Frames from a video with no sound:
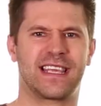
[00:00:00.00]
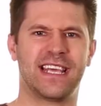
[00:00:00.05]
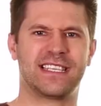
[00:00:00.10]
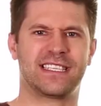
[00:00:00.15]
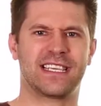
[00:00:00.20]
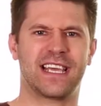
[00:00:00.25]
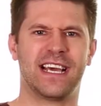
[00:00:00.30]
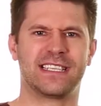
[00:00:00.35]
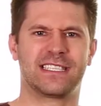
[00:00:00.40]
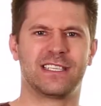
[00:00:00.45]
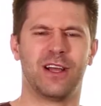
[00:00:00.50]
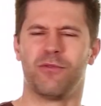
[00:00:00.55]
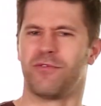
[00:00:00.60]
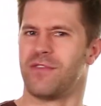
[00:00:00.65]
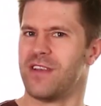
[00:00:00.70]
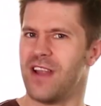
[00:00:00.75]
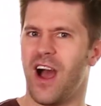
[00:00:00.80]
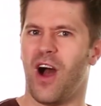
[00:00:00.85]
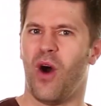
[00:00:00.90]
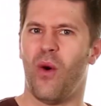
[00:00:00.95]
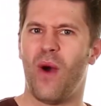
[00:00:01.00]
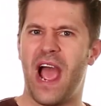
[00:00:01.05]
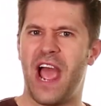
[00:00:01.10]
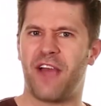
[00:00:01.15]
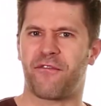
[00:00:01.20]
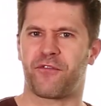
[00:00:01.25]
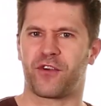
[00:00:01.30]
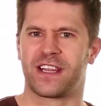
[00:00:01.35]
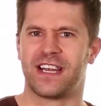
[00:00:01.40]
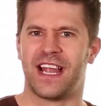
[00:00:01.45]
case you guys don't know,
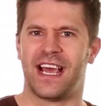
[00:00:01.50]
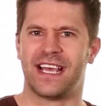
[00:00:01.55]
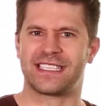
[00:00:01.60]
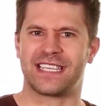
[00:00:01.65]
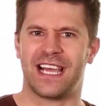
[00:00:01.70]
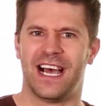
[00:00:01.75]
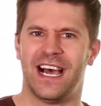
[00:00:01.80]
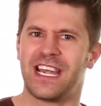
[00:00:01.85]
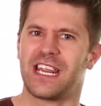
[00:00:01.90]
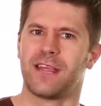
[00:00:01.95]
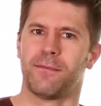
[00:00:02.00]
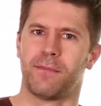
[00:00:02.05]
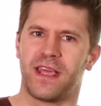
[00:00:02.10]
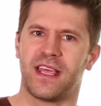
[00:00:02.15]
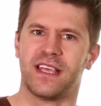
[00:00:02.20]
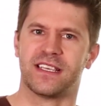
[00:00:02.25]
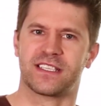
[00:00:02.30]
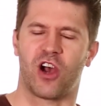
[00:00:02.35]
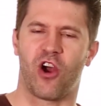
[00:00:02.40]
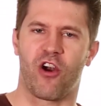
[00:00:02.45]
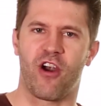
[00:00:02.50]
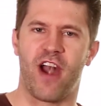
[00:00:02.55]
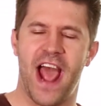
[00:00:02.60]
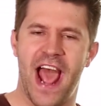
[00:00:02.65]
Africanized honeybees are